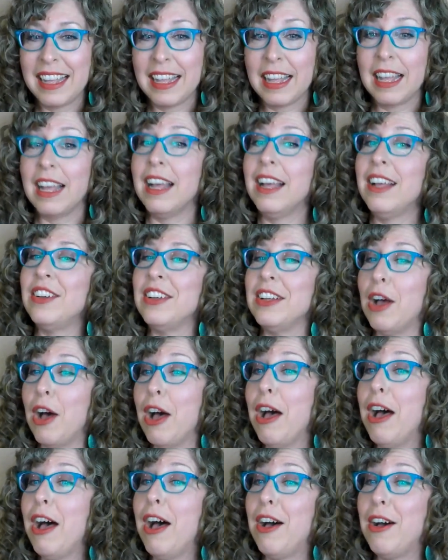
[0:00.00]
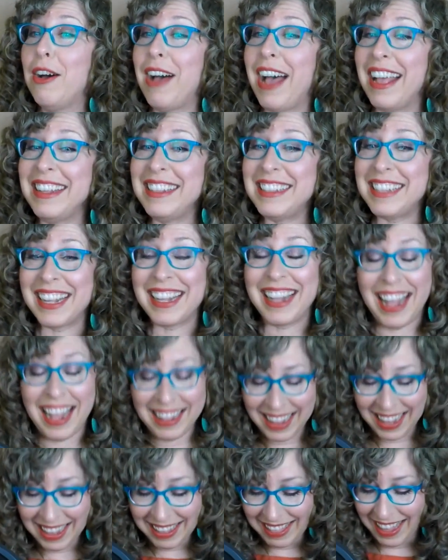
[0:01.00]
Oh, oh, I
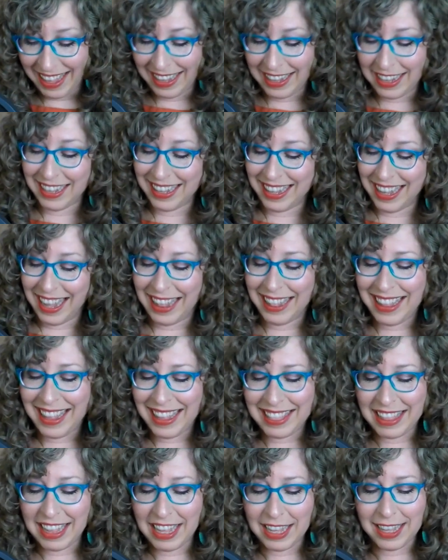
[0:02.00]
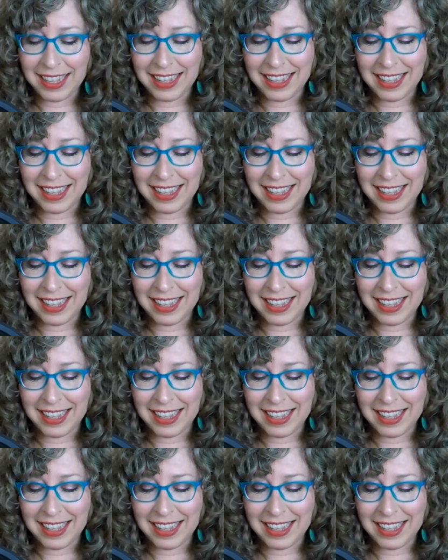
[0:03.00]
I like that. I like that.